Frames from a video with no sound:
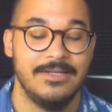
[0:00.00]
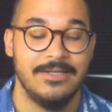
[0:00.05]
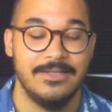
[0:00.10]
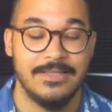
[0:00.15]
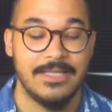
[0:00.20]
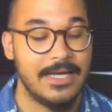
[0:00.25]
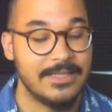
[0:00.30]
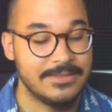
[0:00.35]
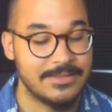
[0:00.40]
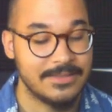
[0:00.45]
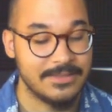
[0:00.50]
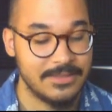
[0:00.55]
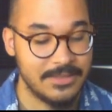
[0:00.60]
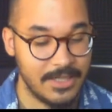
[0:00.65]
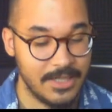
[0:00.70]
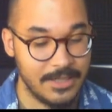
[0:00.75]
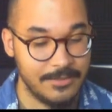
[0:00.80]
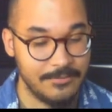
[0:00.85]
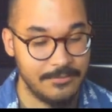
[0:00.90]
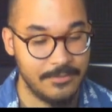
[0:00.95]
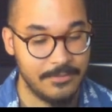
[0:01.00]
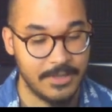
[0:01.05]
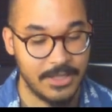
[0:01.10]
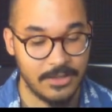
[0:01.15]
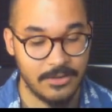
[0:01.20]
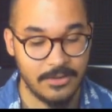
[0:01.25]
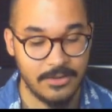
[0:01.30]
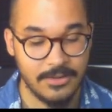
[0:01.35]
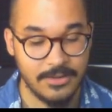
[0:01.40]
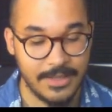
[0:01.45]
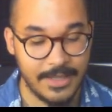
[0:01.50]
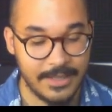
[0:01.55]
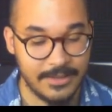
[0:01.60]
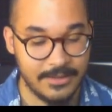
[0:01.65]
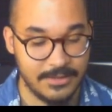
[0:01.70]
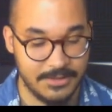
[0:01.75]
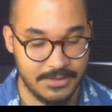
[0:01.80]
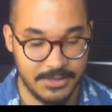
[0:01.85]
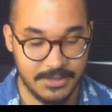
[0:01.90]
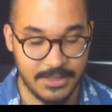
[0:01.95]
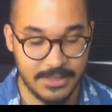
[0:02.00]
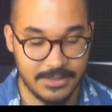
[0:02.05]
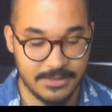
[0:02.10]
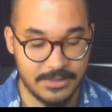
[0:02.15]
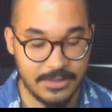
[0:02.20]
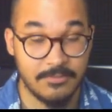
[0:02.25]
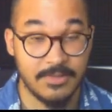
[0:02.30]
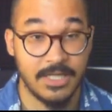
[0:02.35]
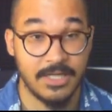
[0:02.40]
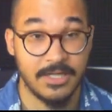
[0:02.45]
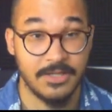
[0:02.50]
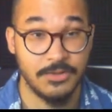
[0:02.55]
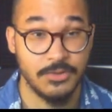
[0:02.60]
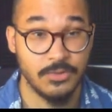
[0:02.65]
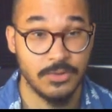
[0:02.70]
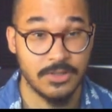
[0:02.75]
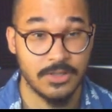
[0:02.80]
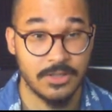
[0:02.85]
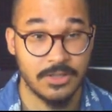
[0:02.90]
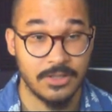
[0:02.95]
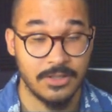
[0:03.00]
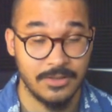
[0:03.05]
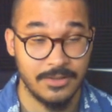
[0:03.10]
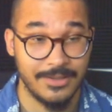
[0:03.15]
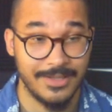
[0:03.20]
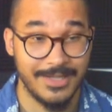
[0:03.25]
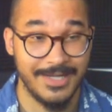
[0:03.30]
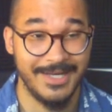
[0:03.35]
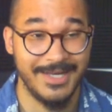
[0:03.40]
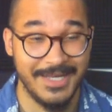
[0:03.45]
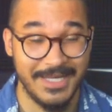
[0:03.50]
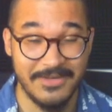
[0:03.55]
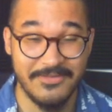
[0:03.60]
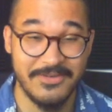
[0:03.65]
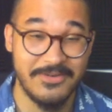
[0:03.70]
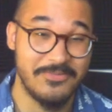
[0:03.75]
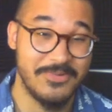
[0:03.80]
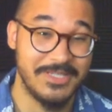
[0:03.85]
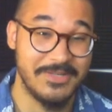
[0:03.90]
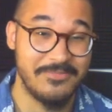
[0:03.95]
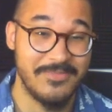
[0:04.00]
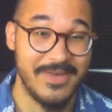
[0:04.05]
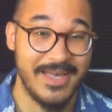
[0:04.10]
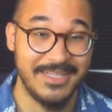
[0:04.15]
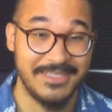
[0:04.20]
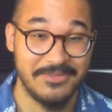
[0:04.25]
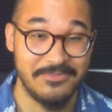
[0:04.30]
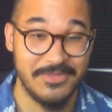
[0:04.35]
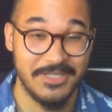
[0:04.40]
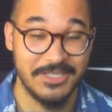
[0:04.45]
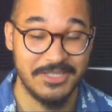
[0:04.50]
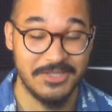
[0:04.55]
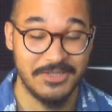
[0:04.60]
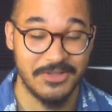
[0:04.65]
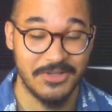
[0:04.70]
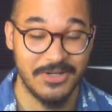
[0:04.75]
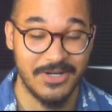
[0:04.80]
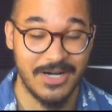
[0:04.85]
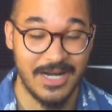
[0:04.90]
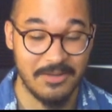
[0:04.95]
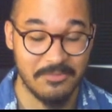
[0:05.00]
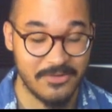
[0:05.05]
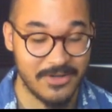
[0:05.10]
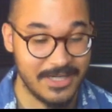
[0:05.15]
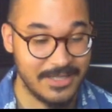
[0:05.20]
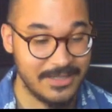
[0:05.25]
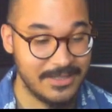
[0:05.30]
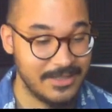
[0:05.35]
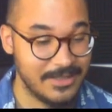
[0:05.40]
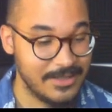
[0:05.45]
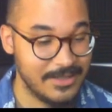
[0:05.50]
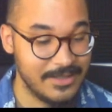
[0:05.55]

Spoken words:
That's a shame. But other than that, she does seem like a nuker, even with the Meteor upgrade.